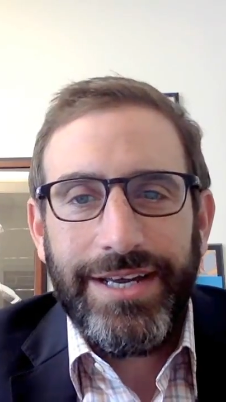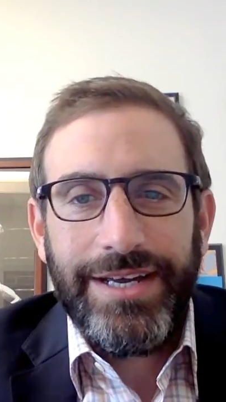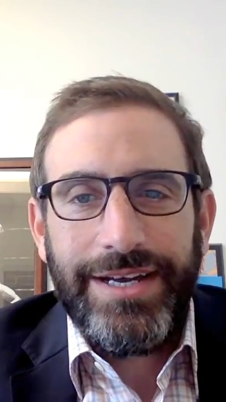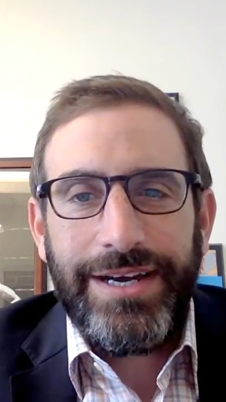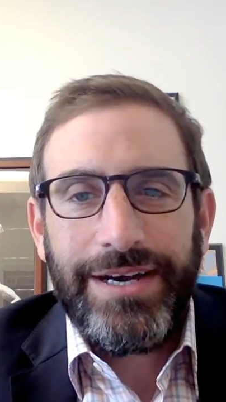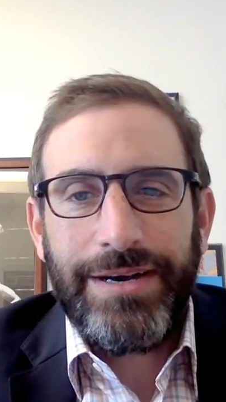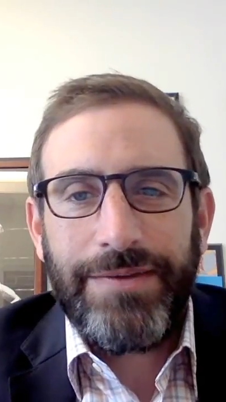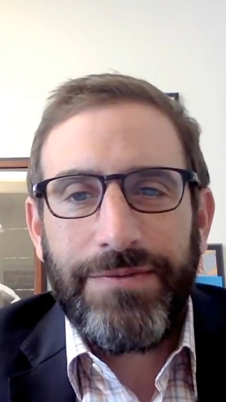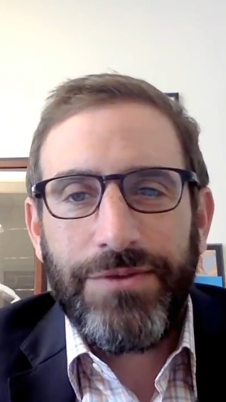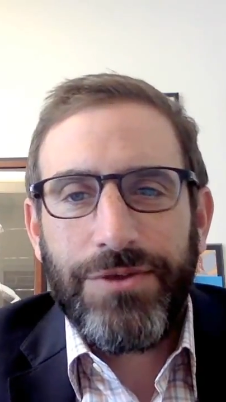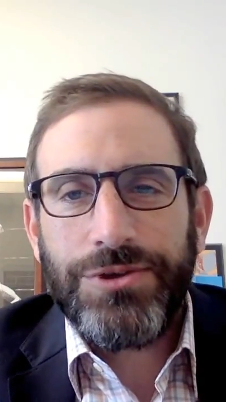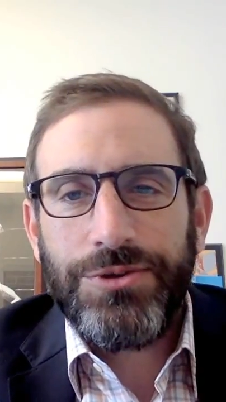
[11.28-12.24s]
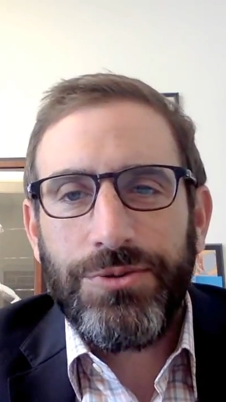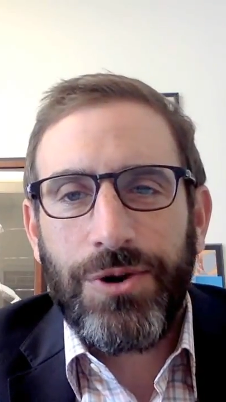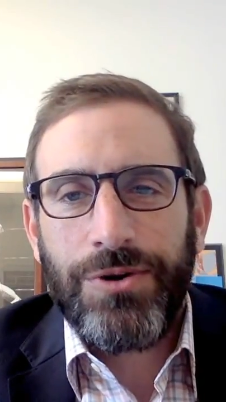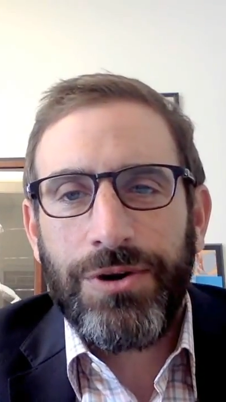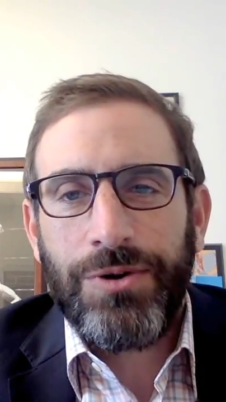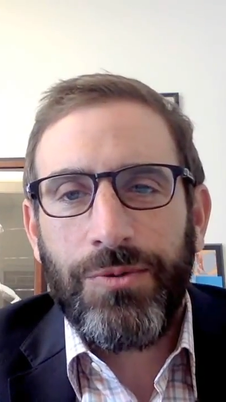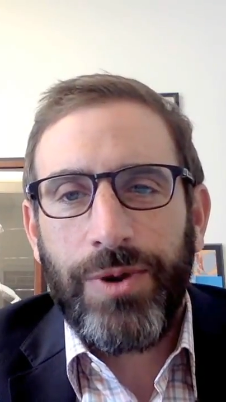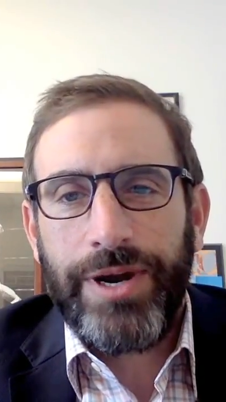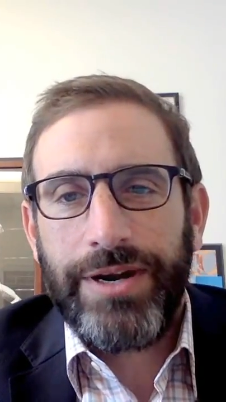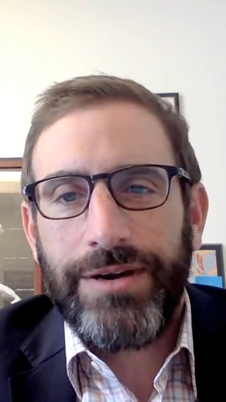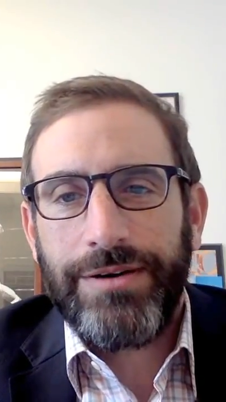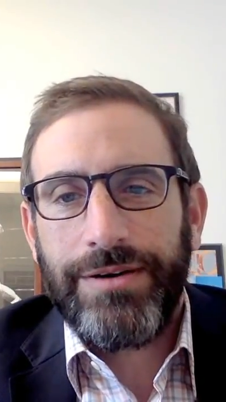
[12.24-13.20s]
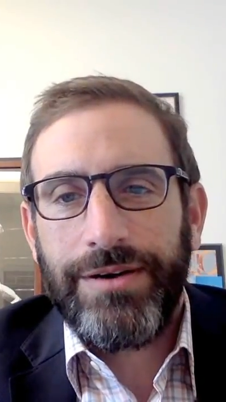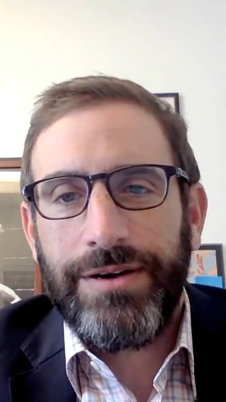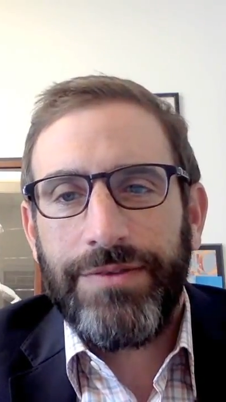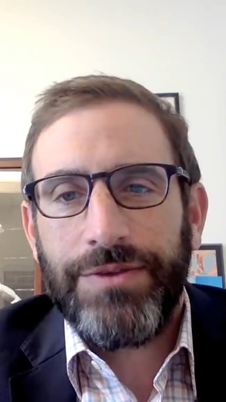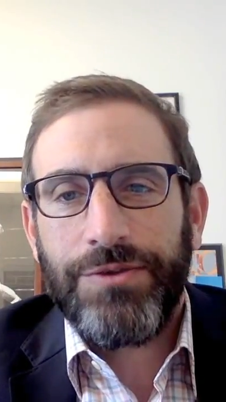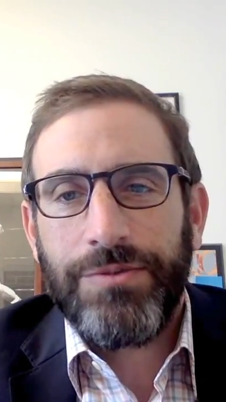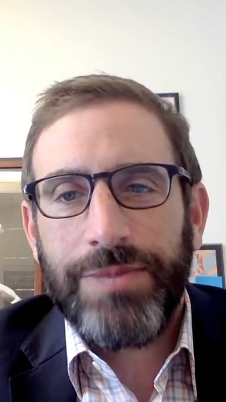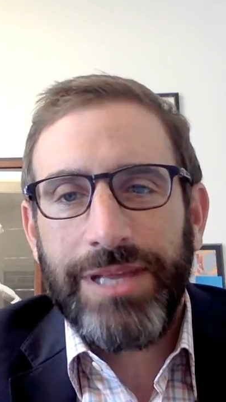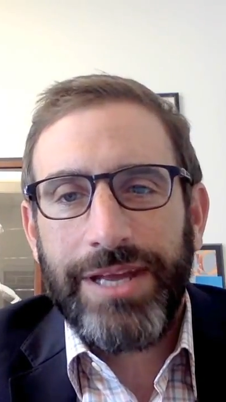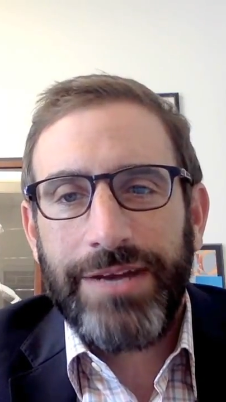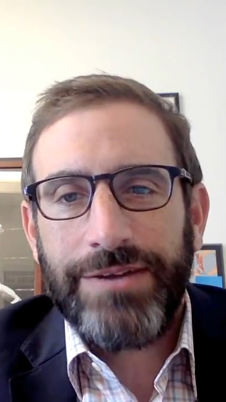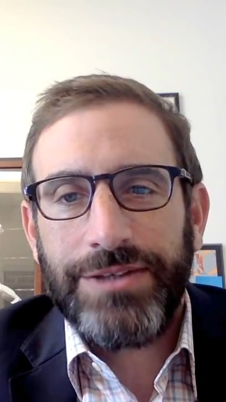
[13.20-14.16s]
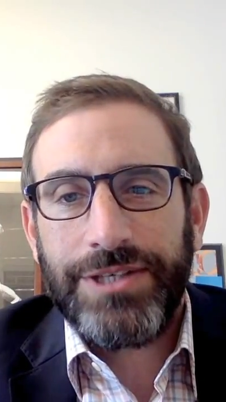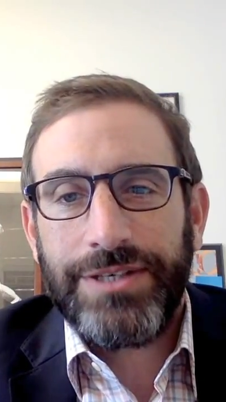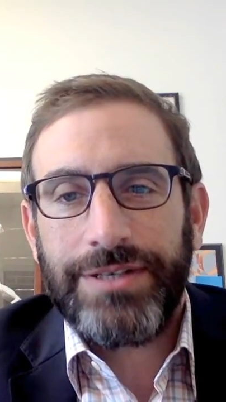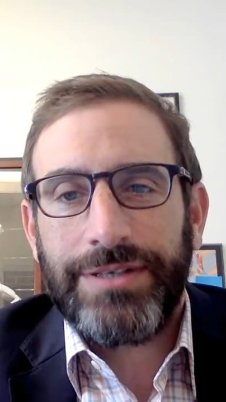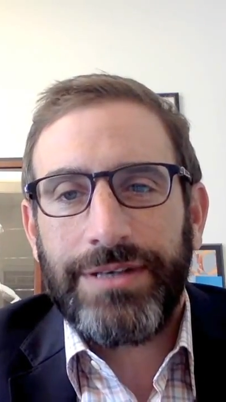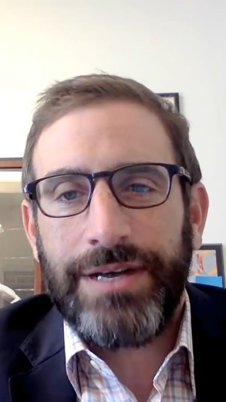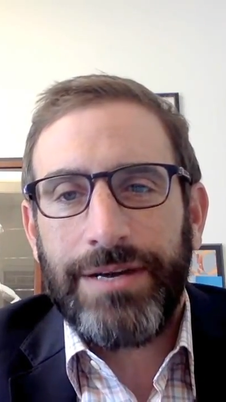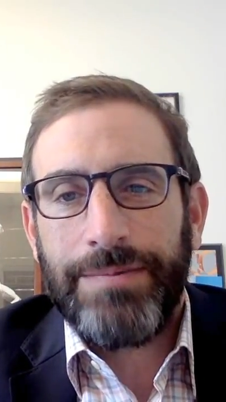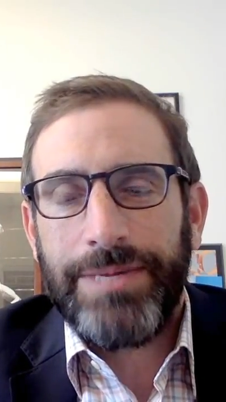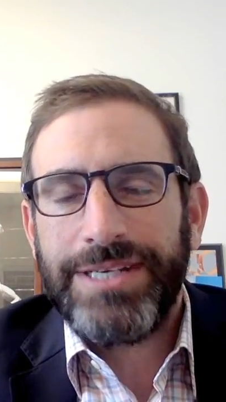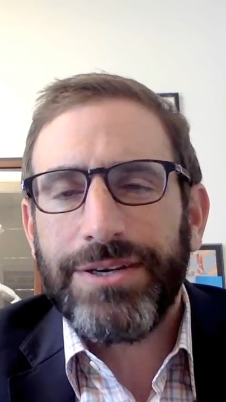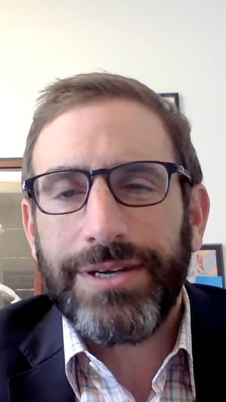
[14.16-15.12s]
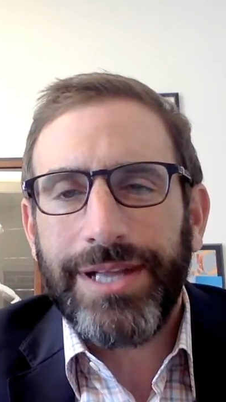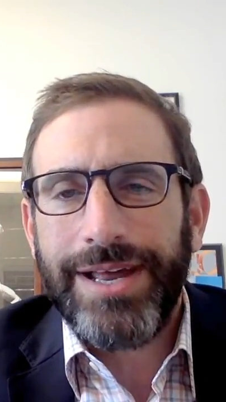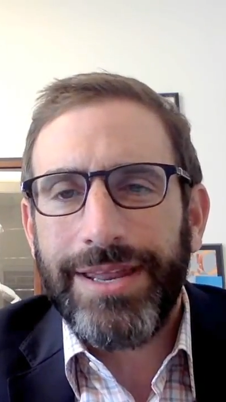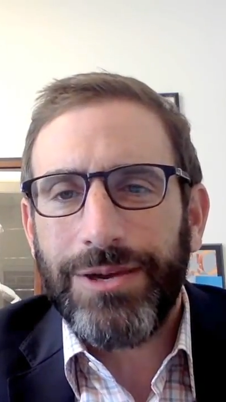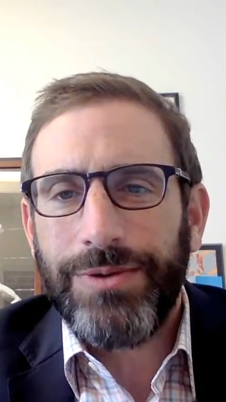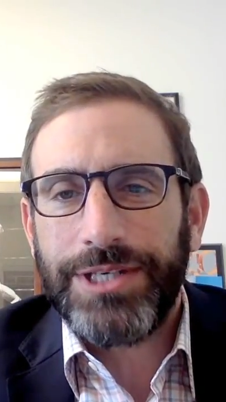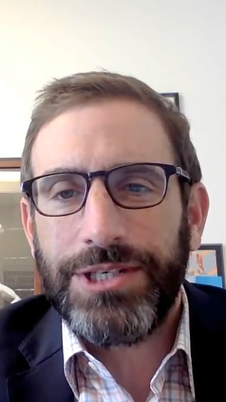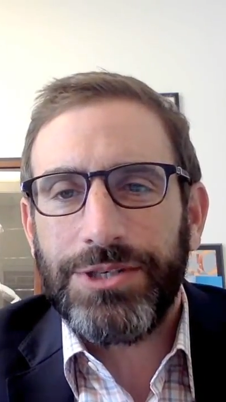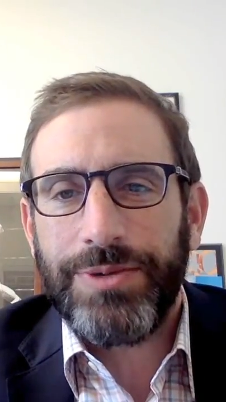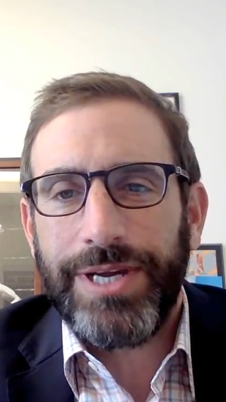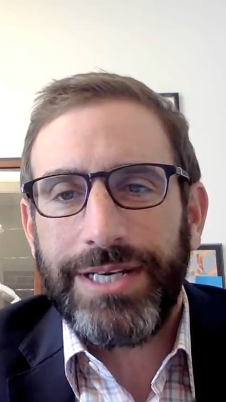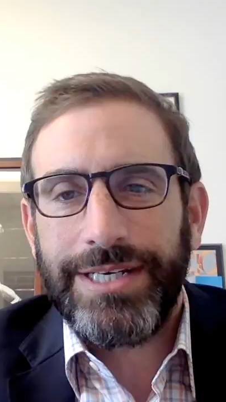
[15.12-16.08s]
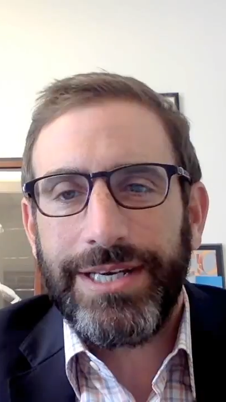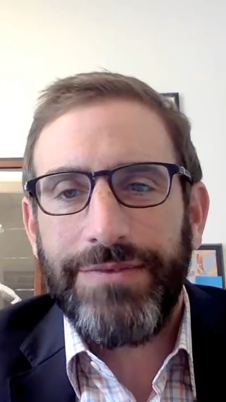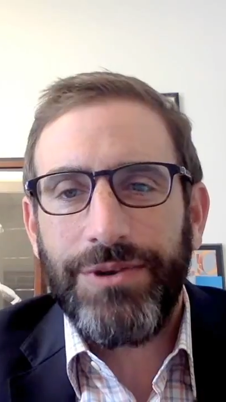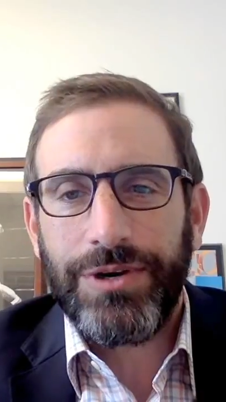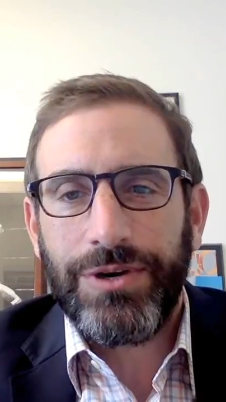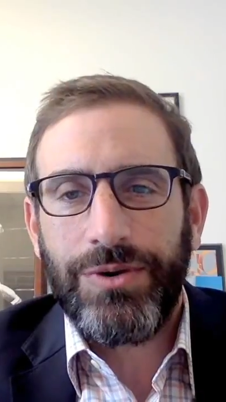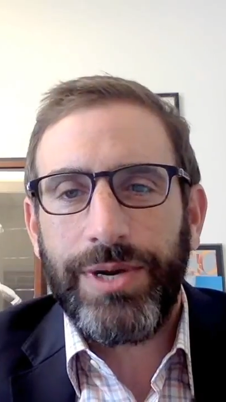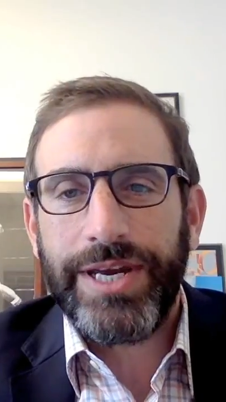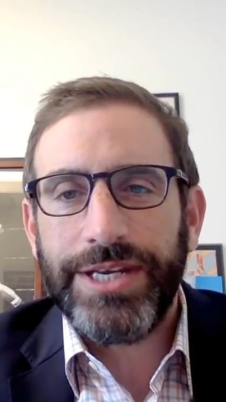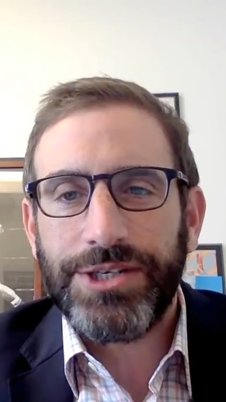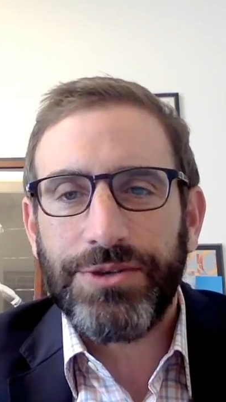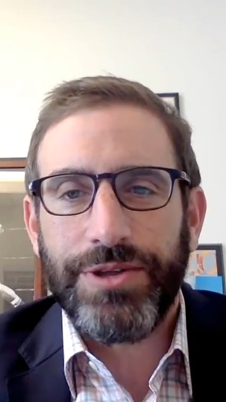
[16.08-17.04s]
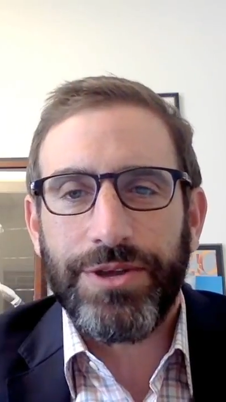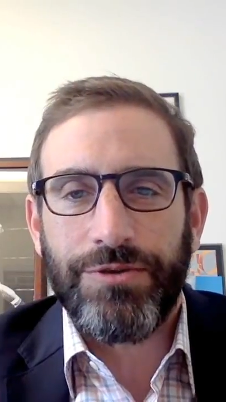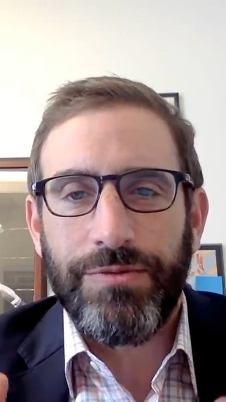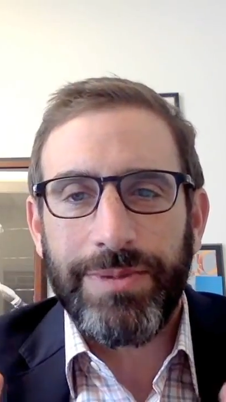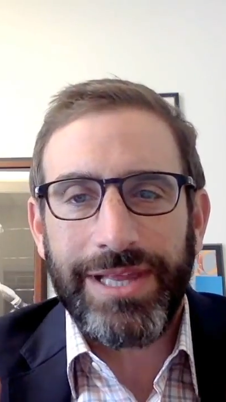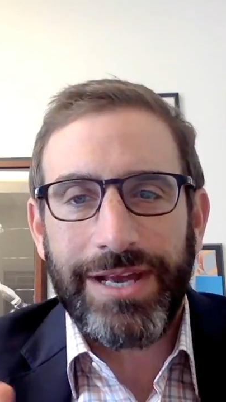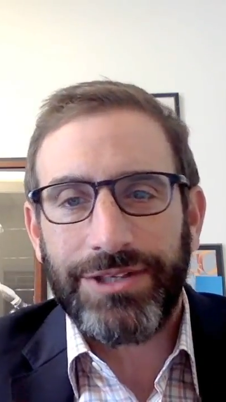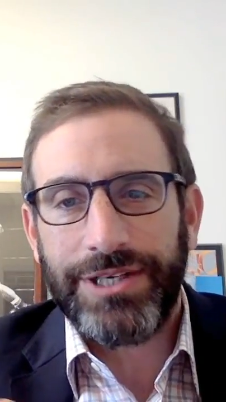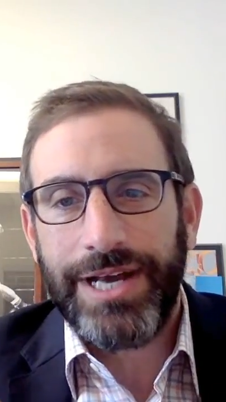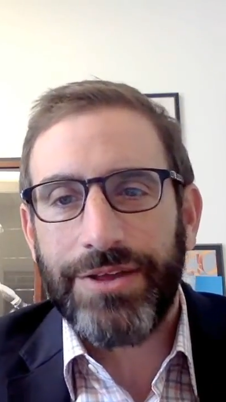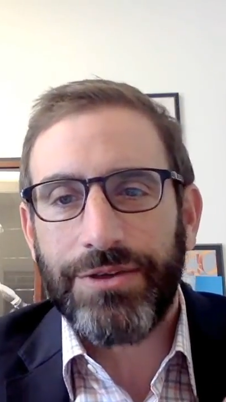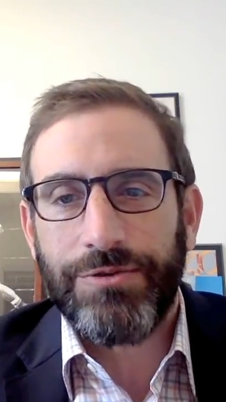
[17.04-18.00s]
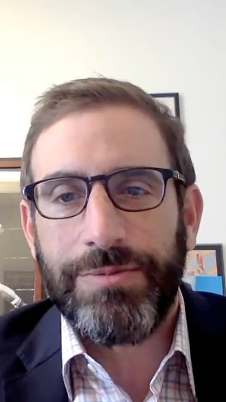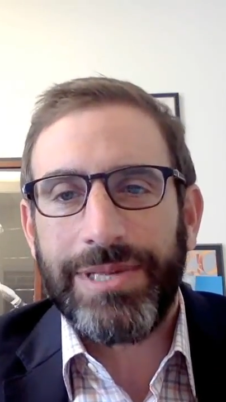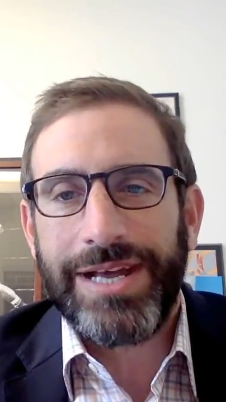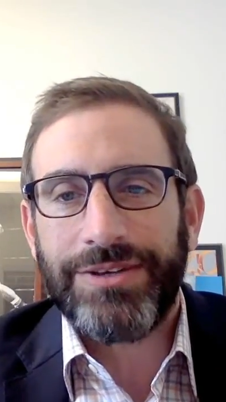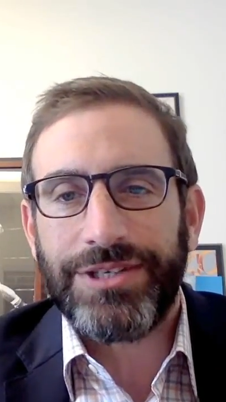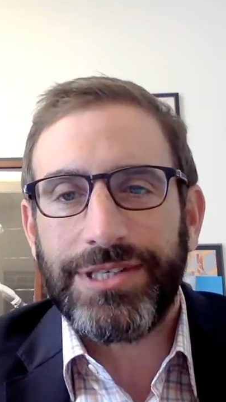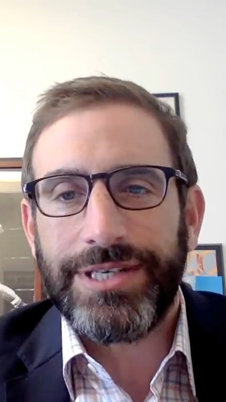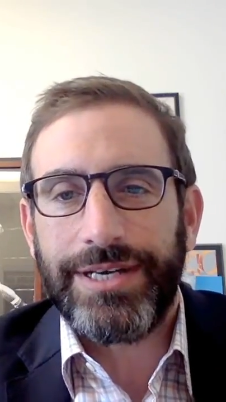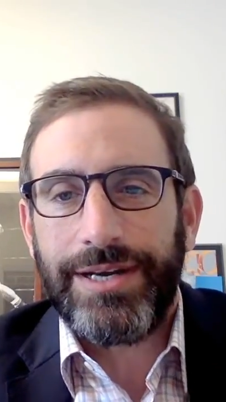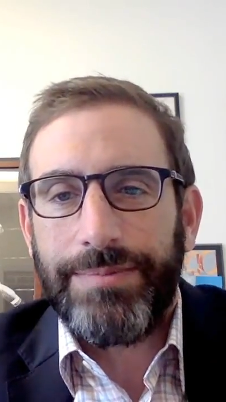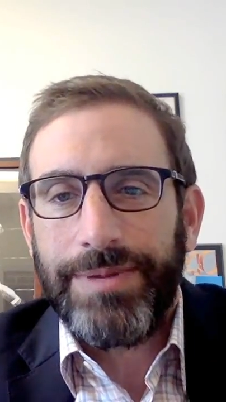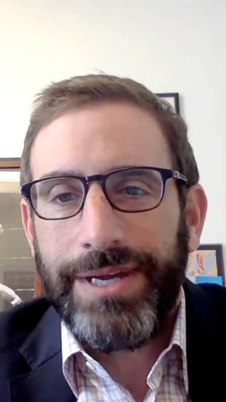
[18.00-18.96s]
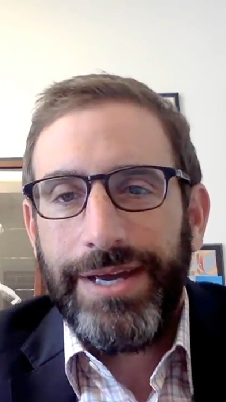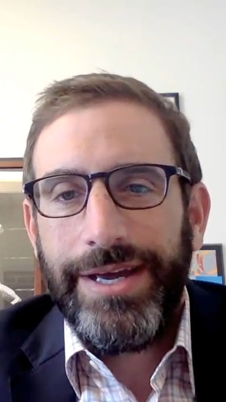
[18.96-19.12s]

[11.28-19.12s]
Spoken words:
for those who aren't aware of the Grooming Lounge, and based on a lot of the questions we get, to give you a quick history of the Grooming Lounge and how the Grooming Lounge is set up.